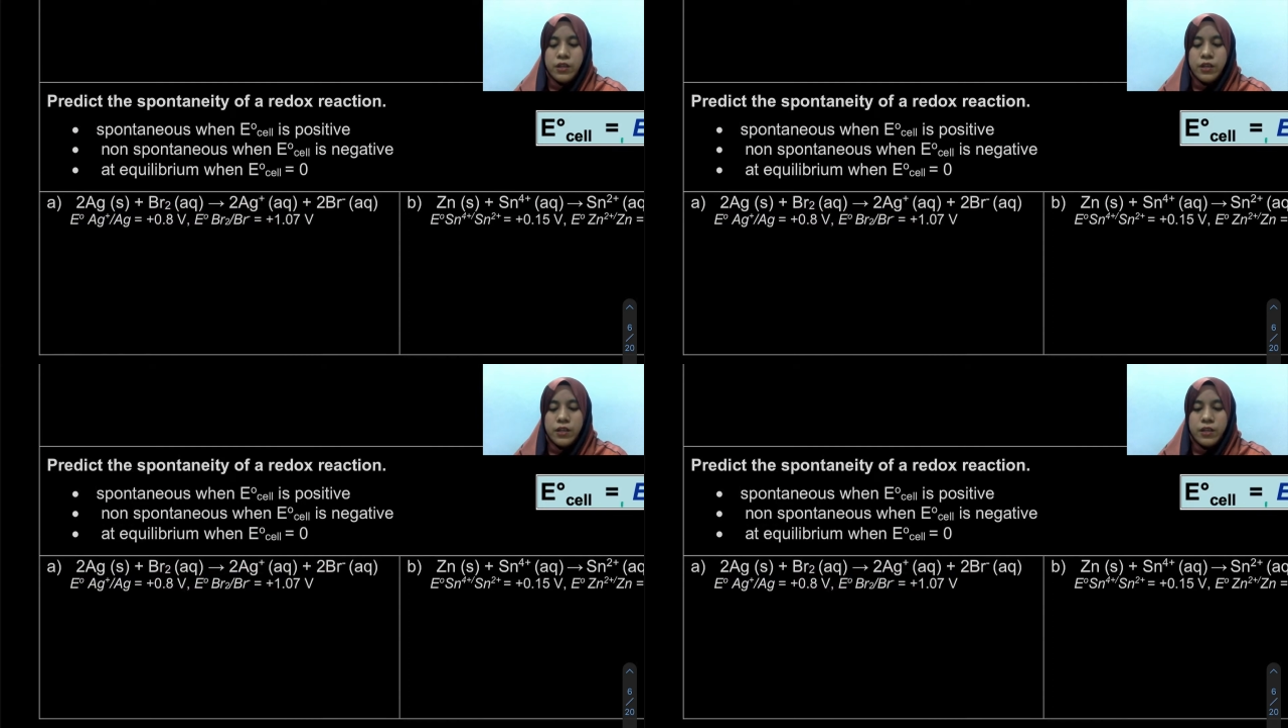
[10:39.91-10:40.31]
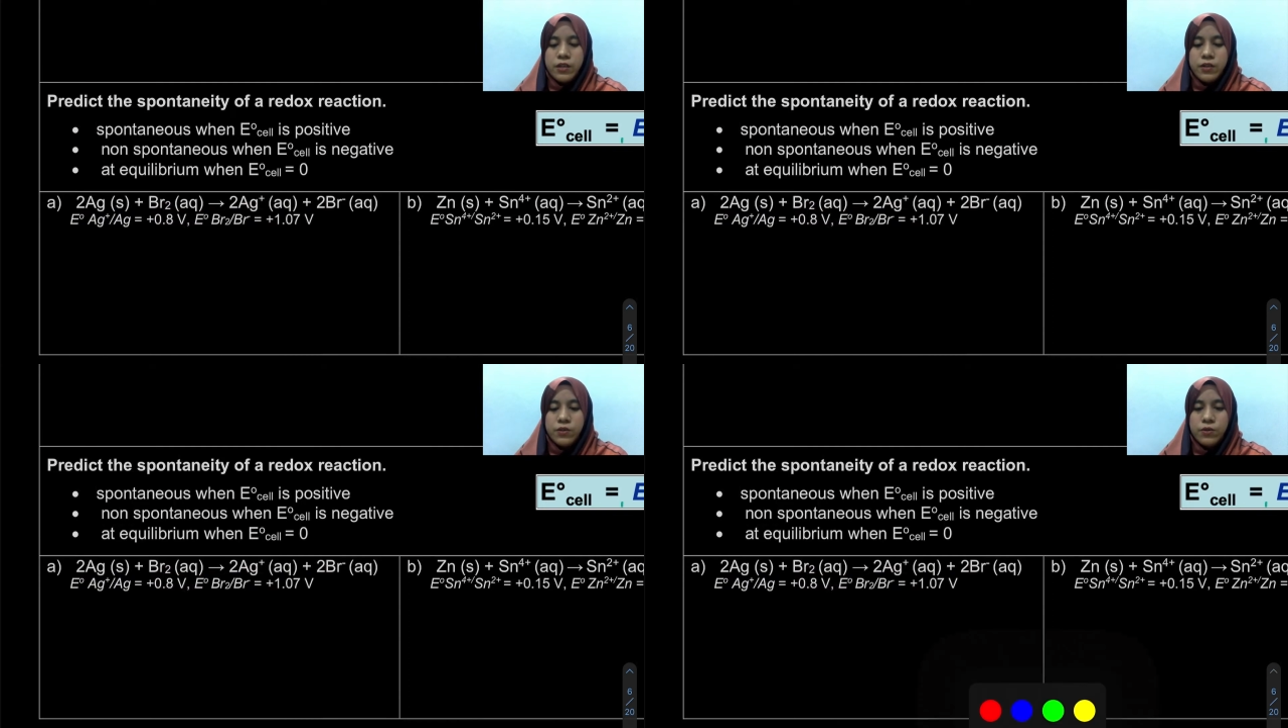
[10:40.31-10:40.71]
Okay,
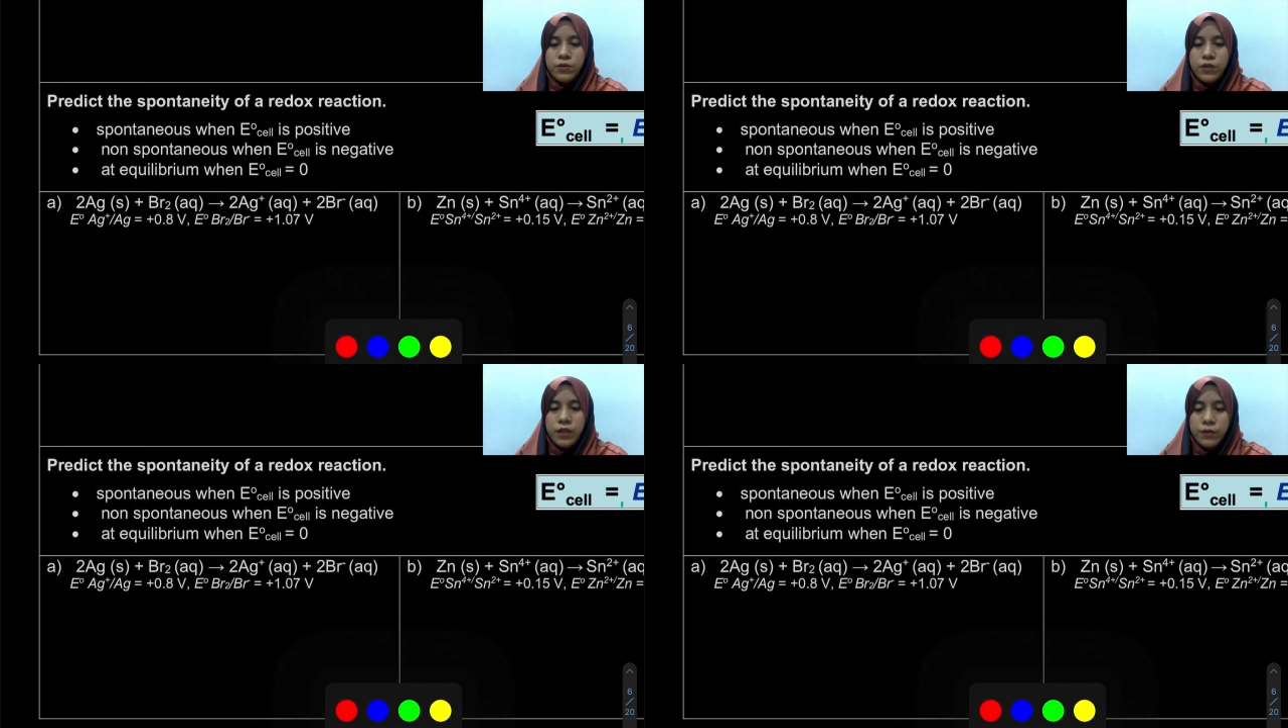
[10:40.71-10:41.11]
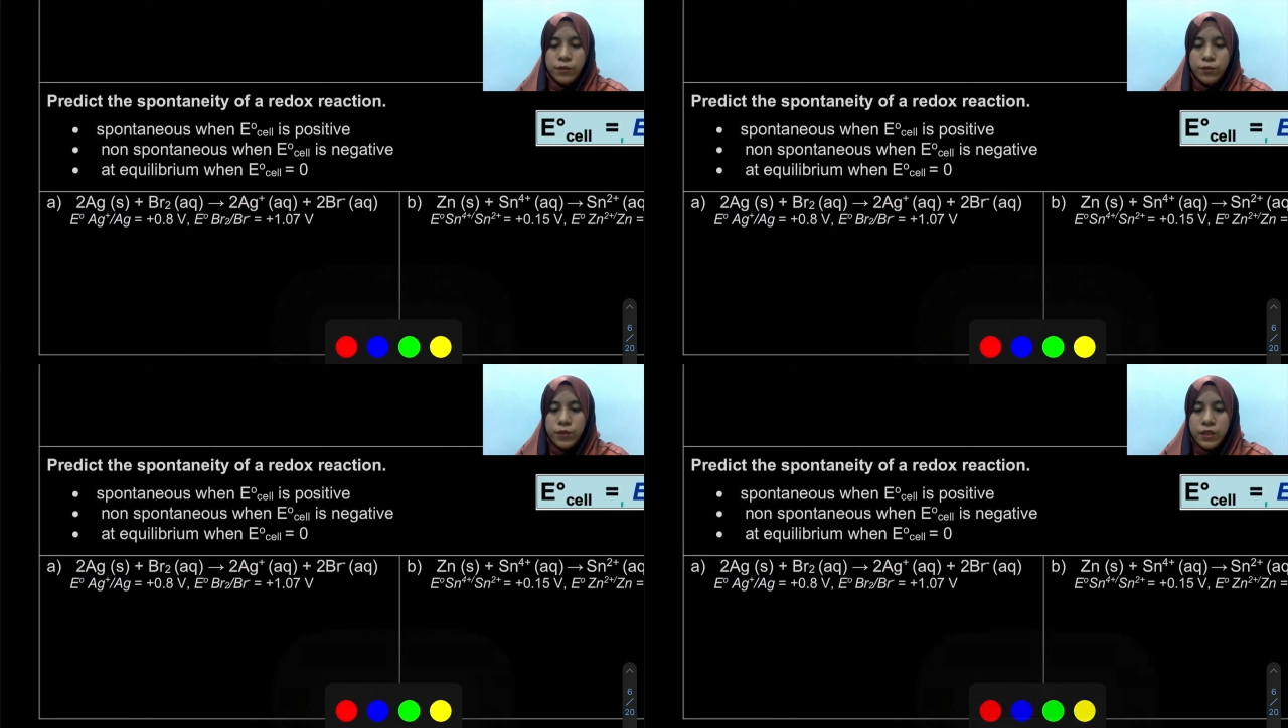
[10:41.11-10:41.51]
you don't have
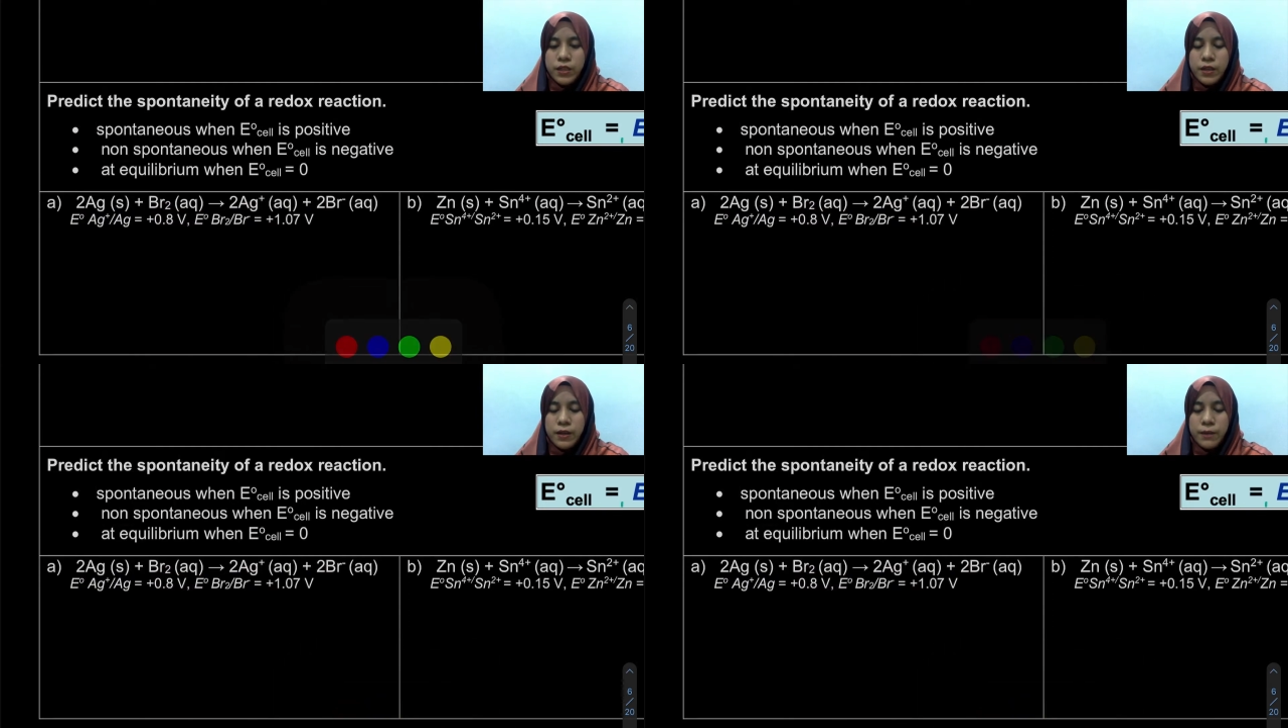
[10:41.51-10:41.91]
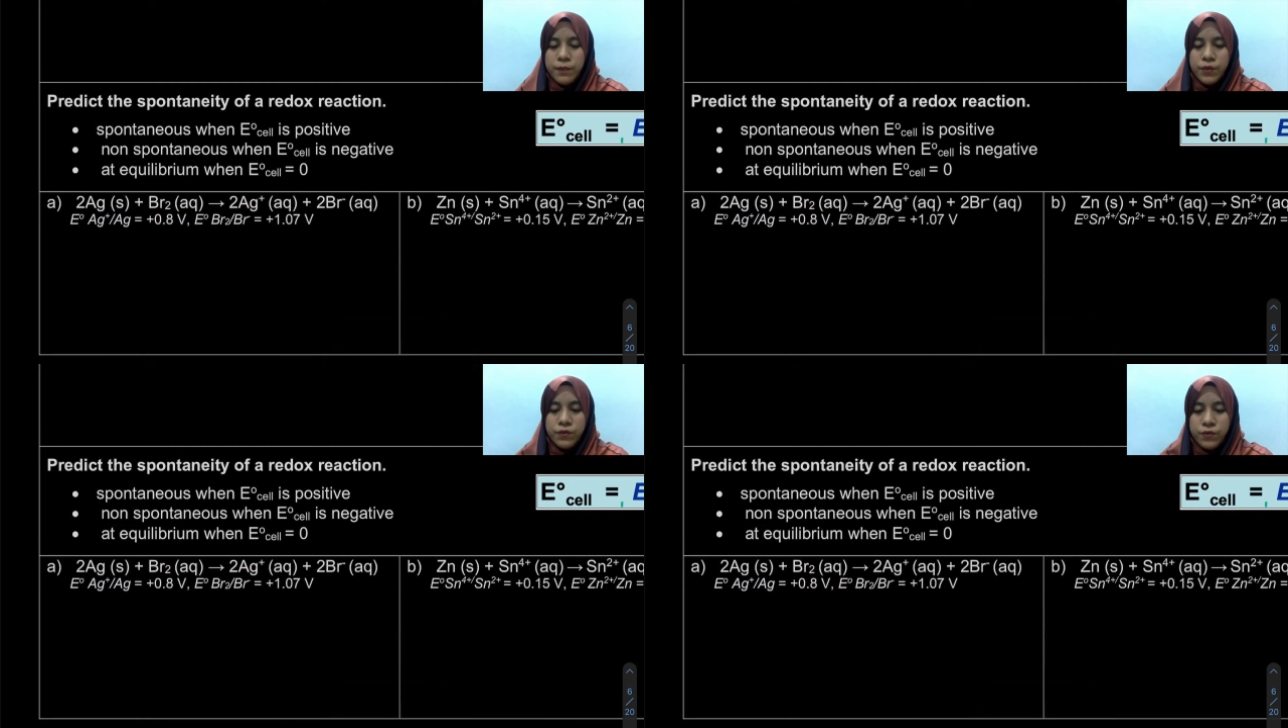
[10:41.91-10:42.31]
to be
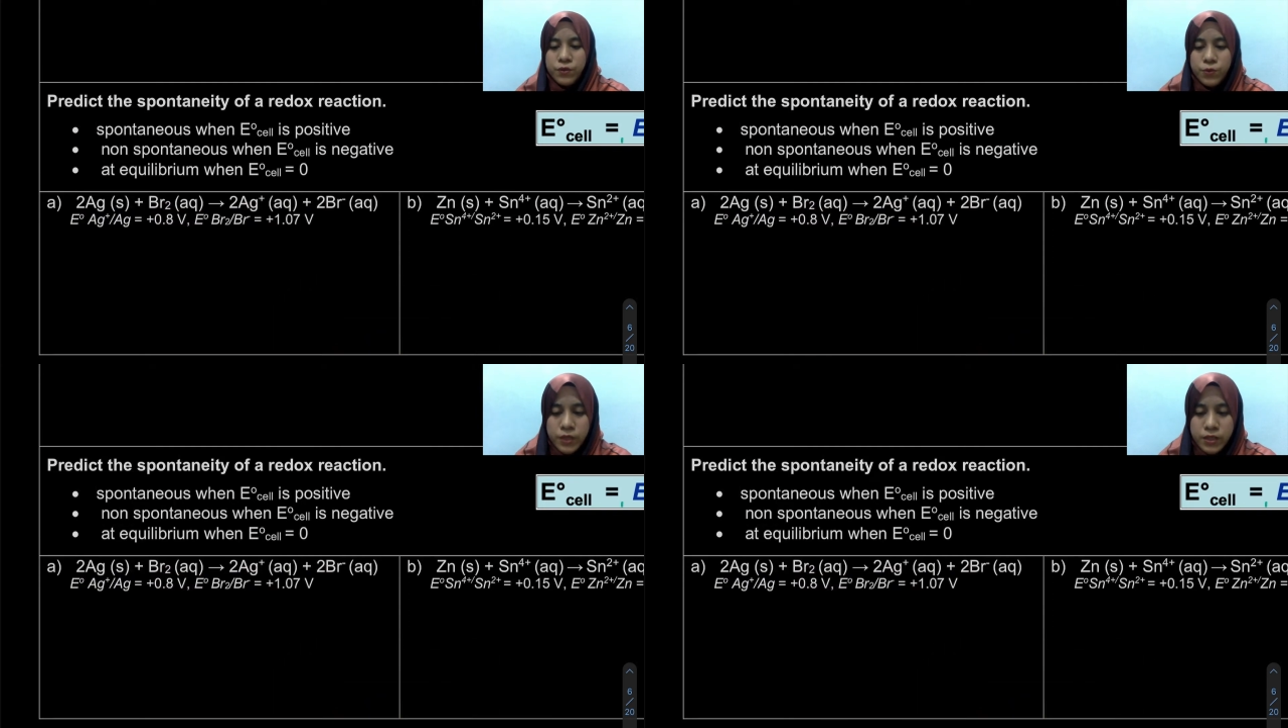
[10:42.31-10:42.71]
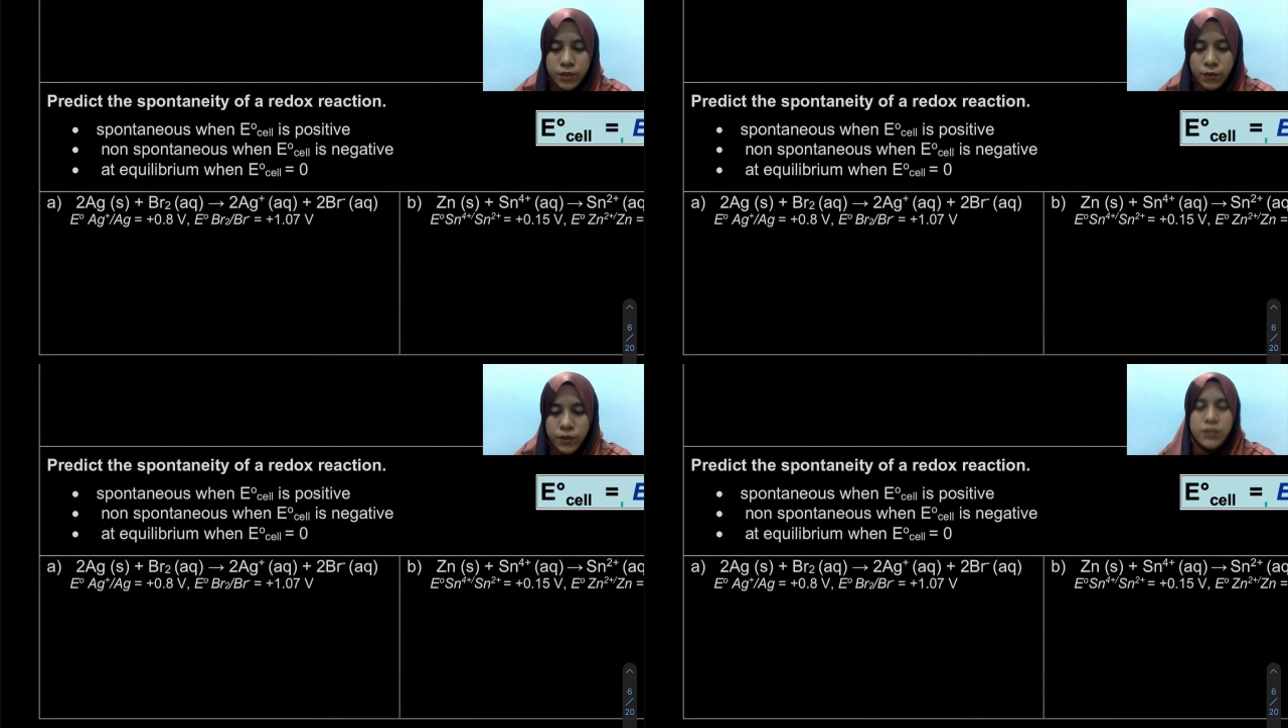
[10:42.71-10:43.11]
confused with this
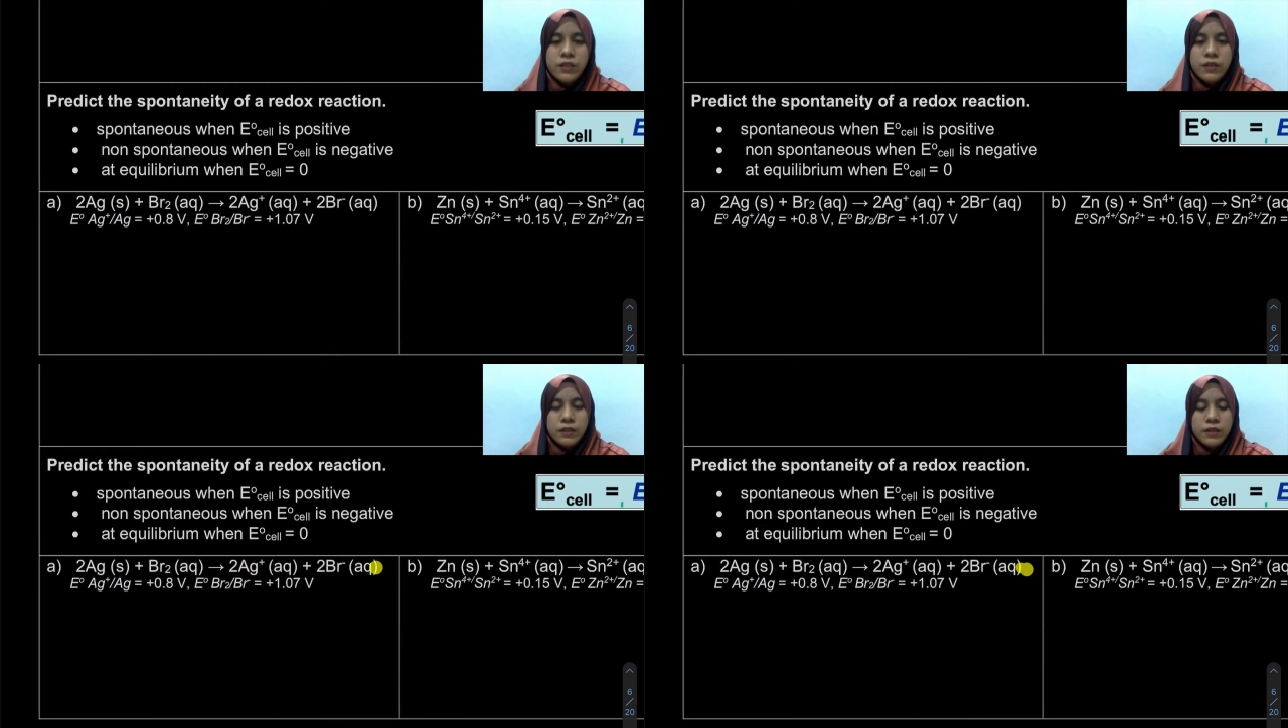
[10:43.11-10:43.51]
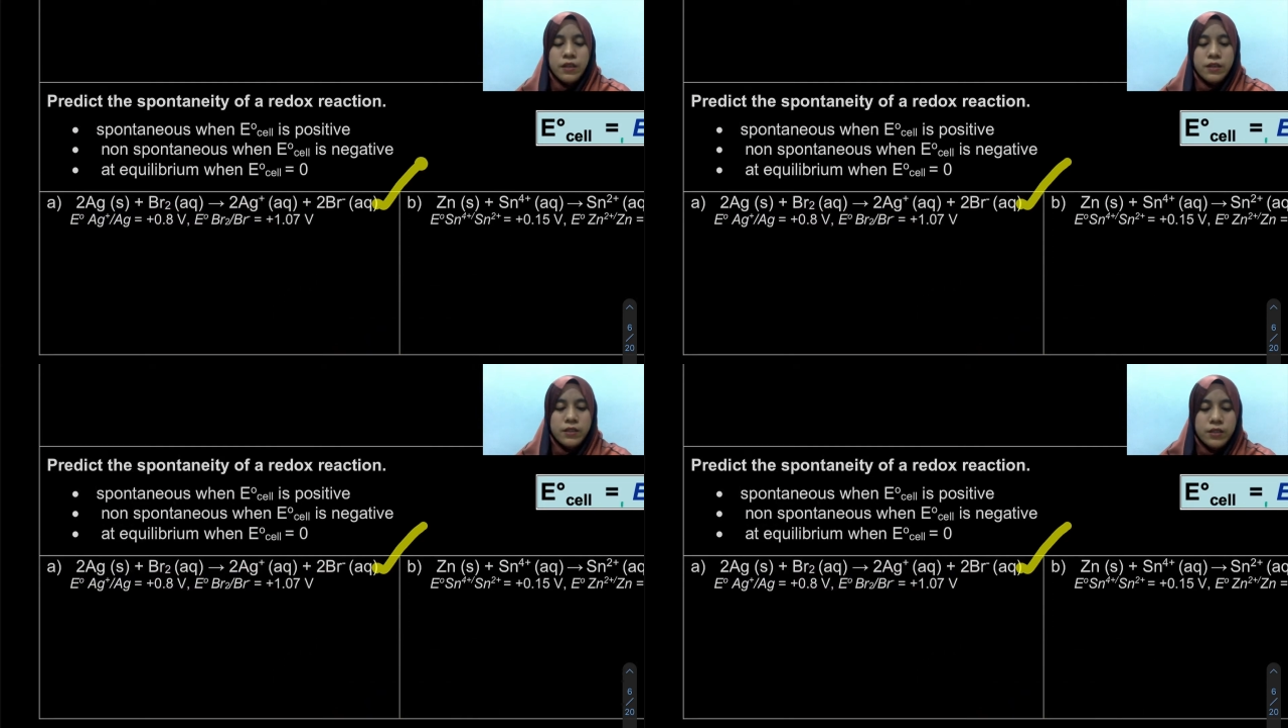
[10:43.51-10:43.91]
equation.
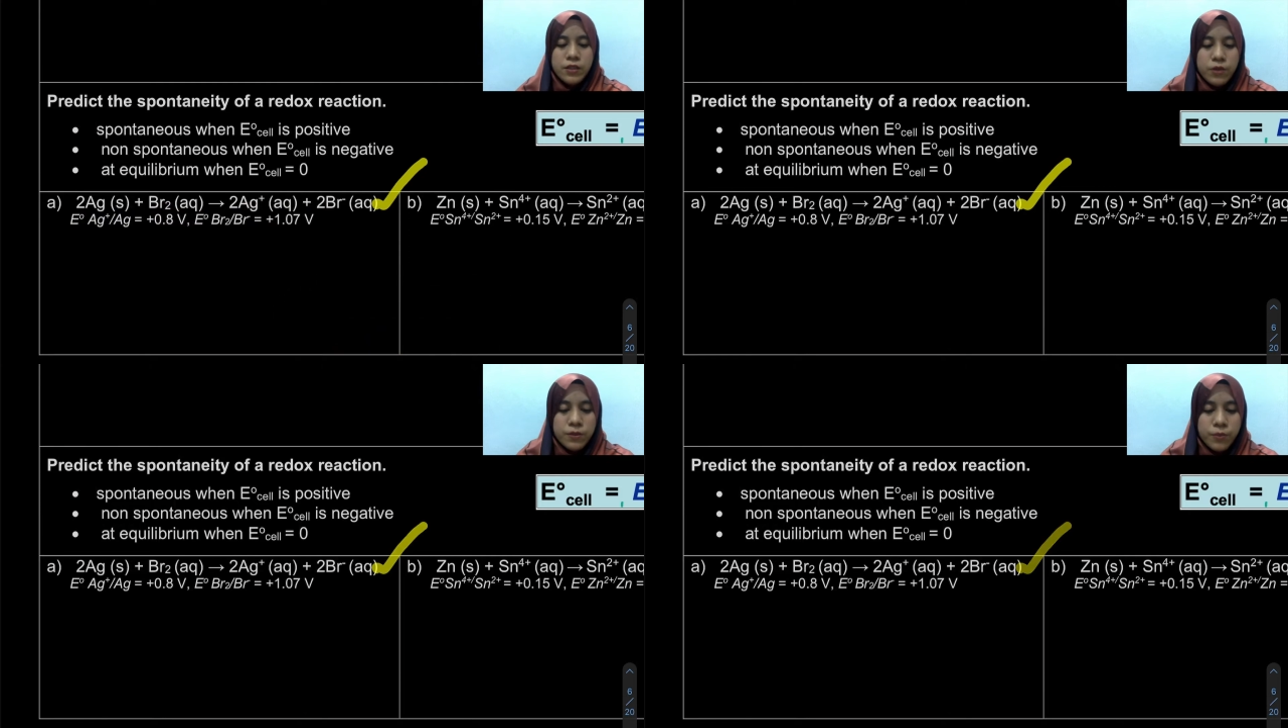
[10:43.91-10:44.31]
Just look